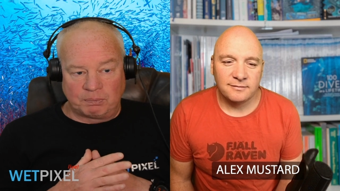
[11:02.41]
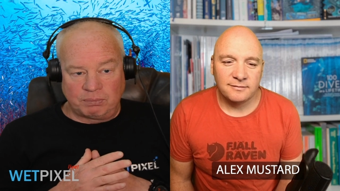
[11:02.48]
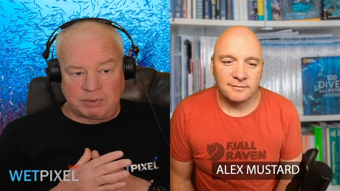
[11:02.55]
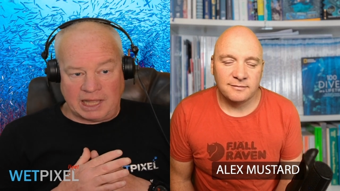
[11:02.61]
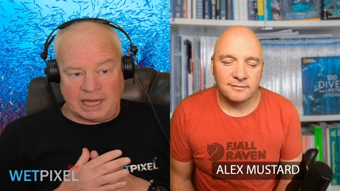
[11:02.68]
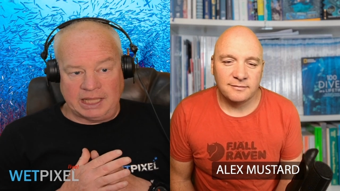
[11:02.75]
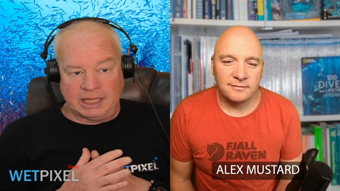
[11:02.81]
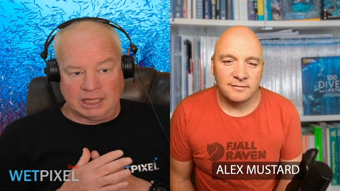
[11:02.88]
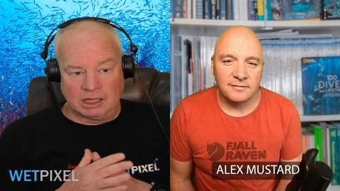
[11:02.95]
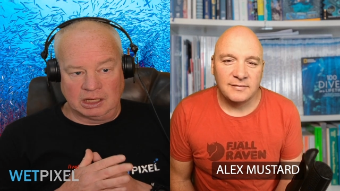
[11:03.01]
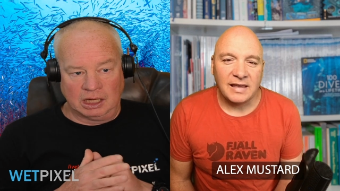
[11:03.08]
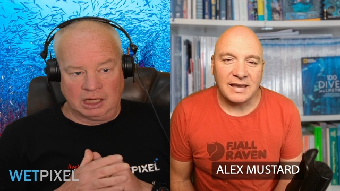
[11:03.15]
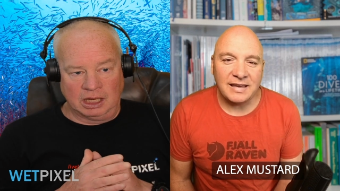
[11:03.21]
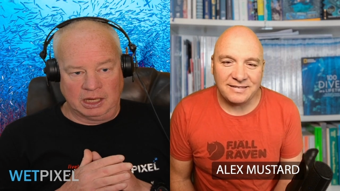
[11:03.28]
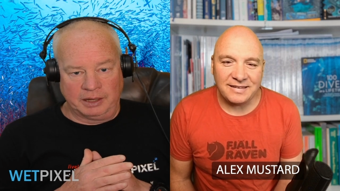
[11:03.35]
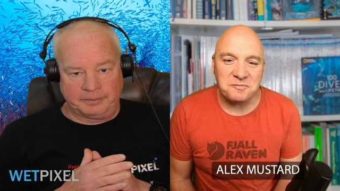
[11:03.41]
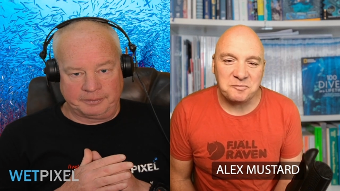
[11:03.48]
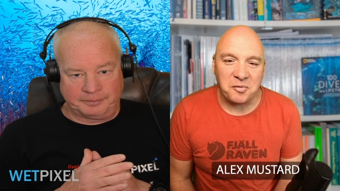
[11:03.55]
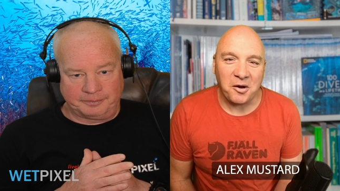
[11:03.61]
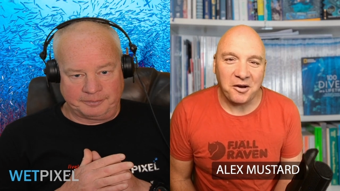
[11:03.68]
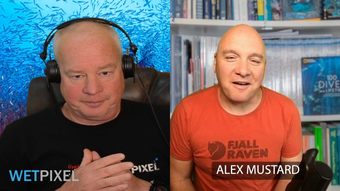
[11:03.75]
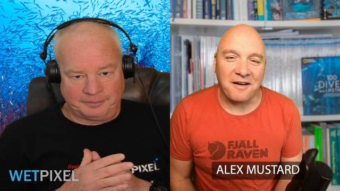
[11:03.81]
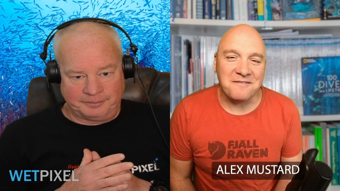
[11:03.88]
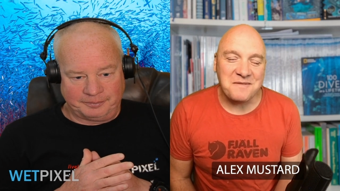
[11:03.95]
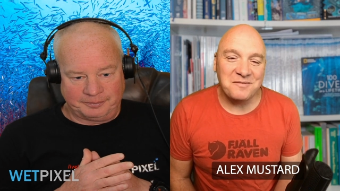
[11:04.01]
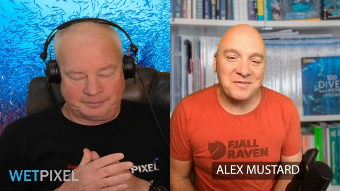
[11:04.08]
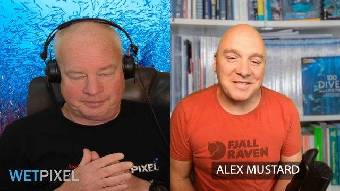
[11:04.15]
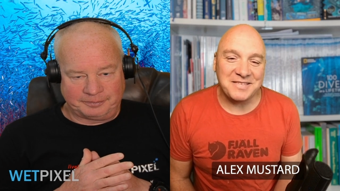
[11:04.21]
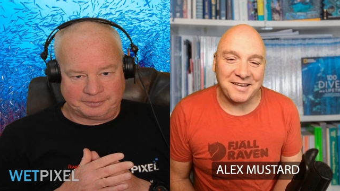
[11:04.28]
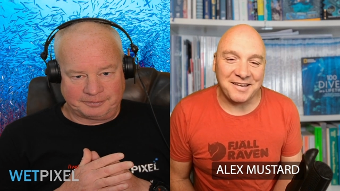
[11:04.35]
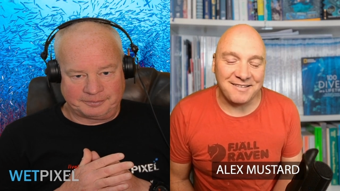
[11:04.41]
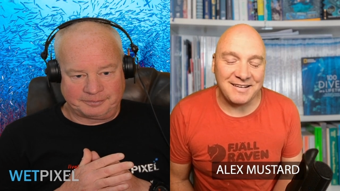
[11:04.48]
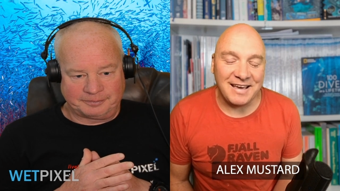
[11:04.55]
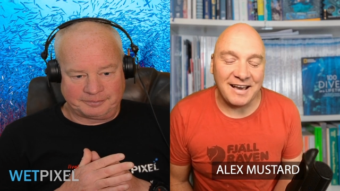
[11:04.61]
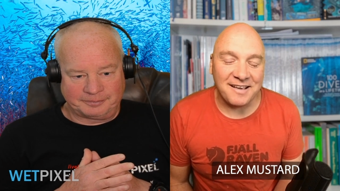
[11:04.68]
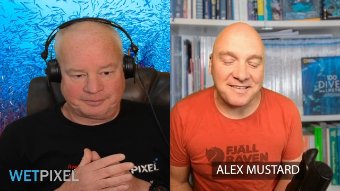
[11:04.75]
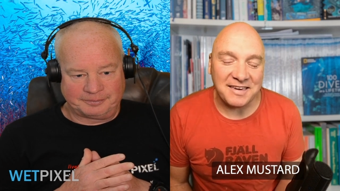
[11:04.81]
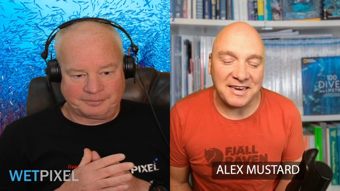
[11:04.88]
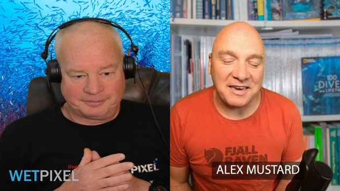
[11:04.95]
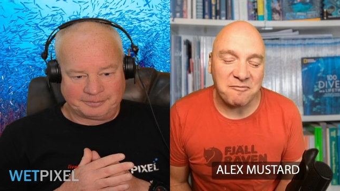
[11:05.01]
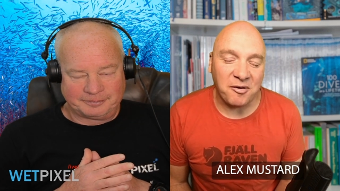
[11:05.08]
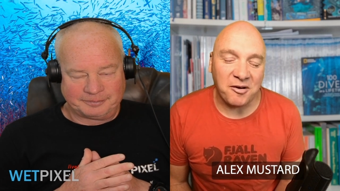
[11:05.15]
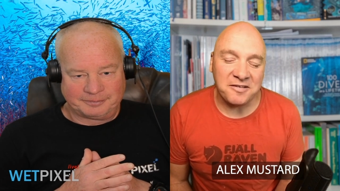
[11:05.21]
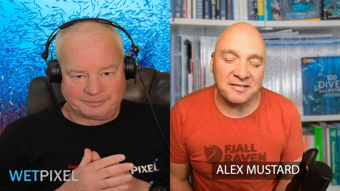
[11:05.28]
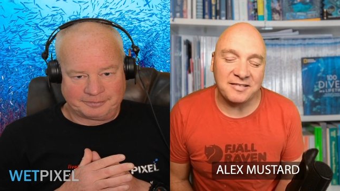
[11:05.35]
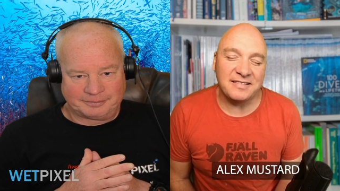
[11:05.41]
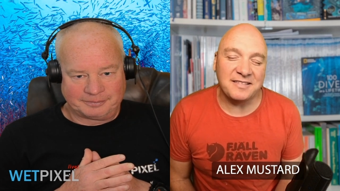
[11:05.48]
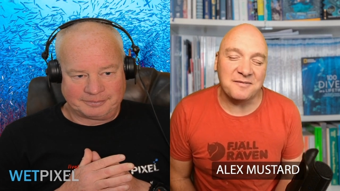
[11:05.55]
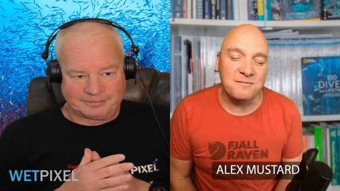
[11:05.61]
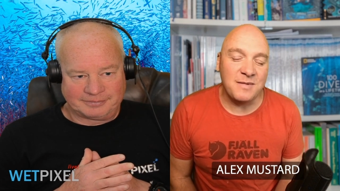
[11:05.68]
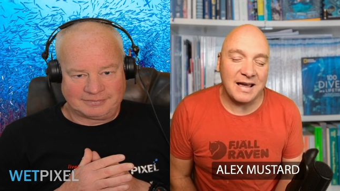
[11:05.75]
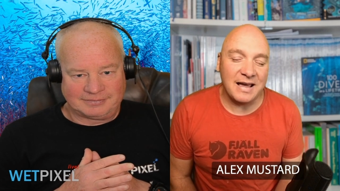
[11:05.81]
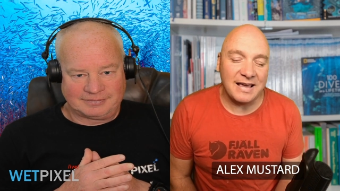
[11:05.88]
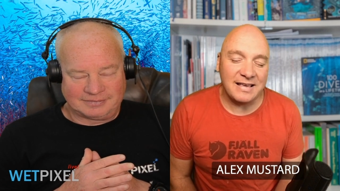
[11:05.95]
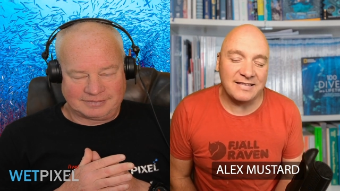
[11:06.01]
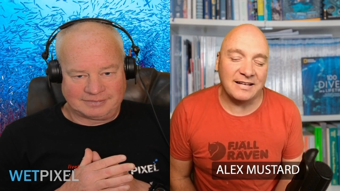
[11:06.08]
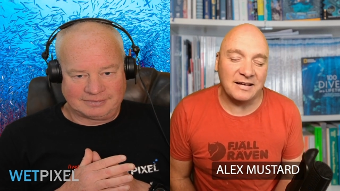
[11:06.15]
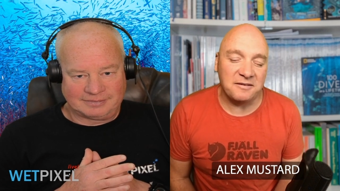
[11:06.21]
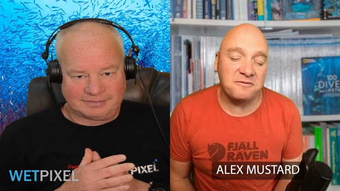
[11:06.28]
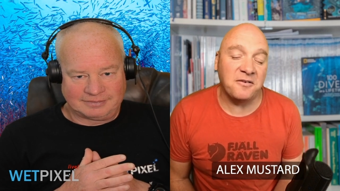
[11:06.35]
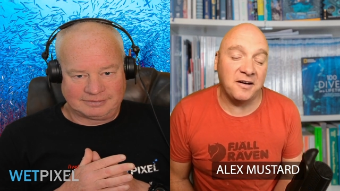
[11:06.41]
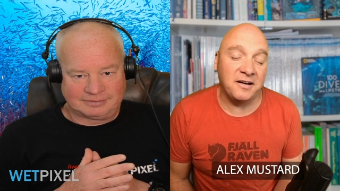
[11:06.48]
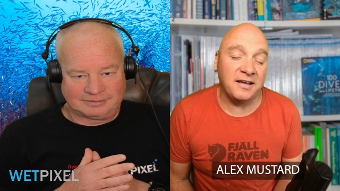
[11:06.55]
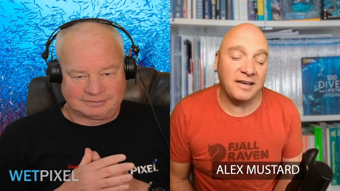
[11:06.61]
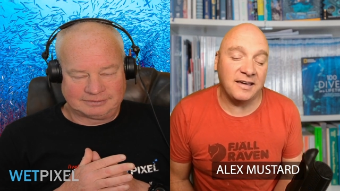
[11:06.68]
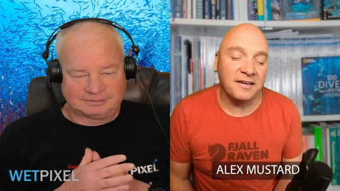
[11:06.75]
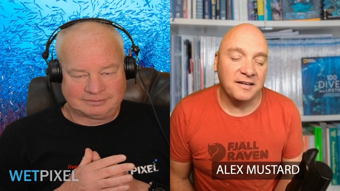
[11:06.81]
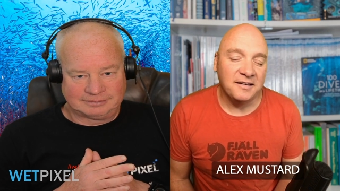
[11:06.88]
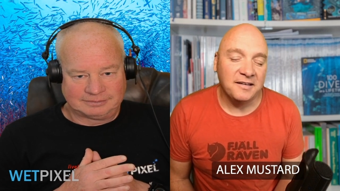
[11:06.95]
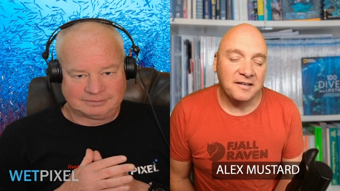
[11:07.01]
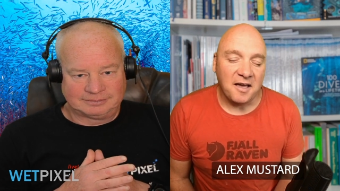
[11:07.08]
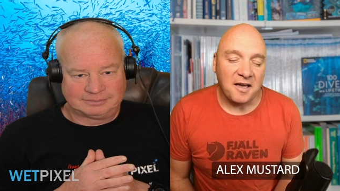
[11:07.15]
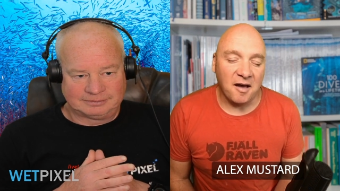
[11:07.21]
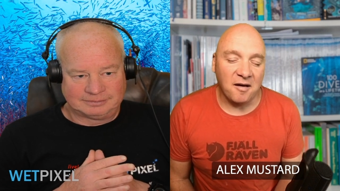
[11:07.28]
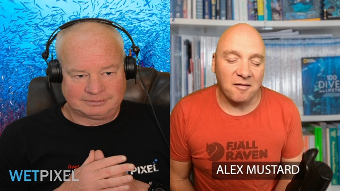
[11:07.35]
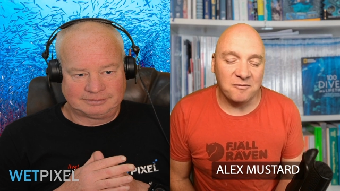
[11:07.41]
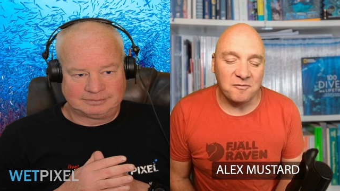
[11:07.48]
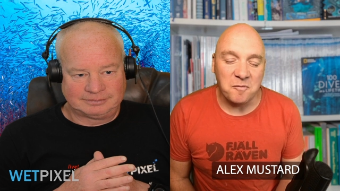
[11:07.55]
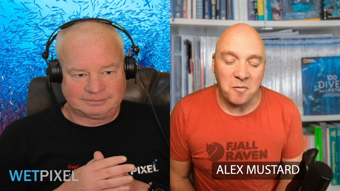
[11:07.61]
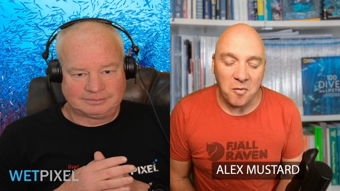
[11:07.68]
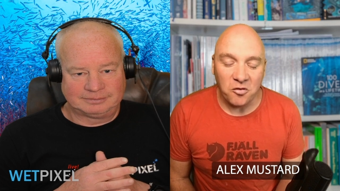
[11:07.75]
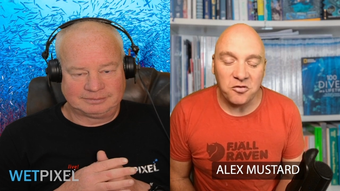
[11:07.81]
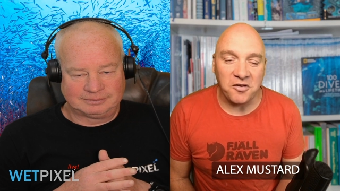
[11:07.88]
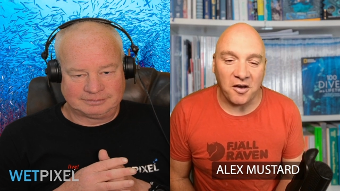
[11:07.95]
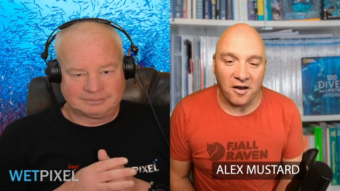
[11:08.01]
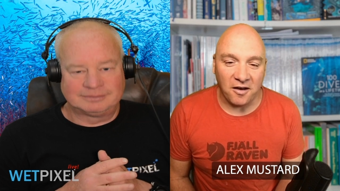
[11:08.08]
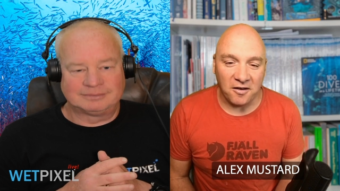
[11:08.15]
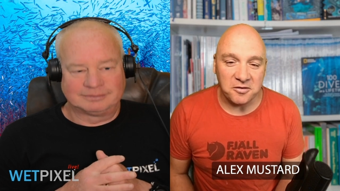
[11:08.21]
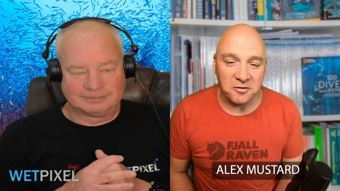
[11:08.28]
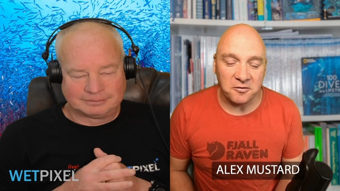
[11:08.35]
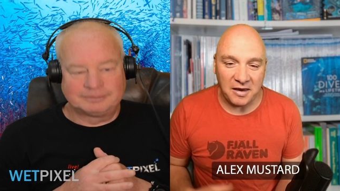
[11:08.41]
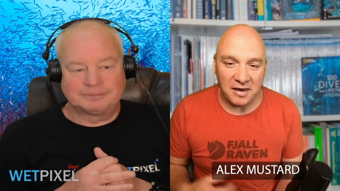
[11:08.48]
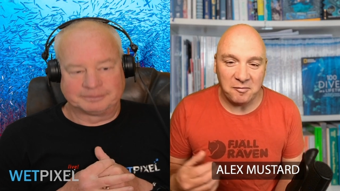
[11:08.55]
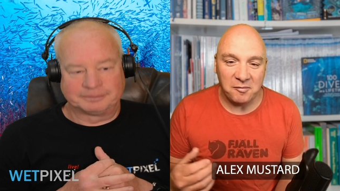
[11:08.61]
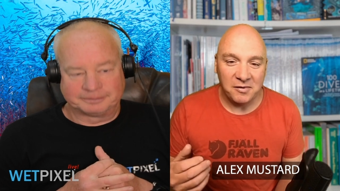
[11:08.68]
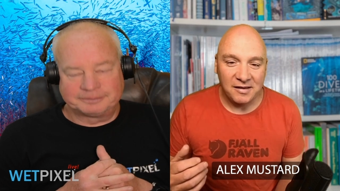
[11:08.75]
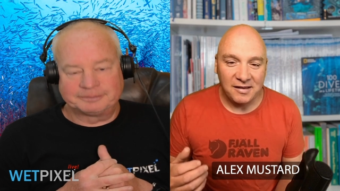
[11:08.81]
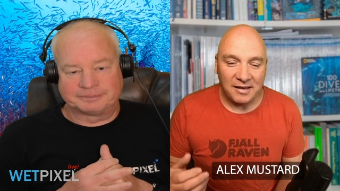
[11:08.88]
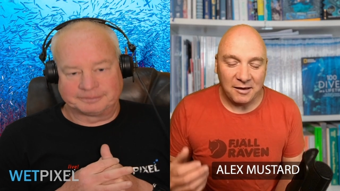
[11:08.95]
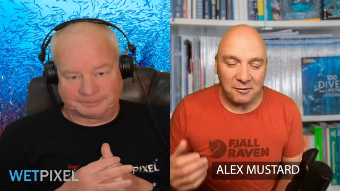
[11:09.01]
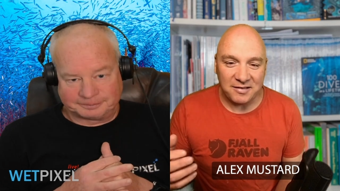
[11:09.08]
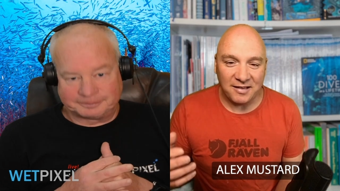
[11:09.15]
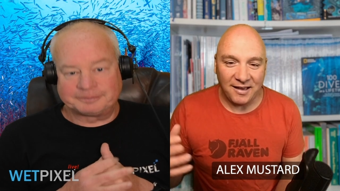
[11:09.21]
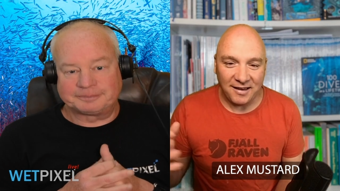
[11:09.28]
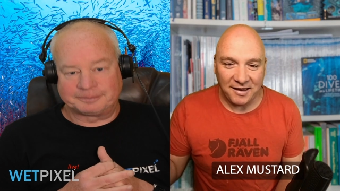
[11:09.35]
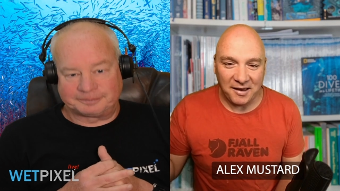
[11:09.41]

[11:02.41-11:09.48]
Speaker 1: if you're planning. Did, a,
Speaker 2: I remember Tony actually, he posted this amazingly funny um, montage of him. It was like a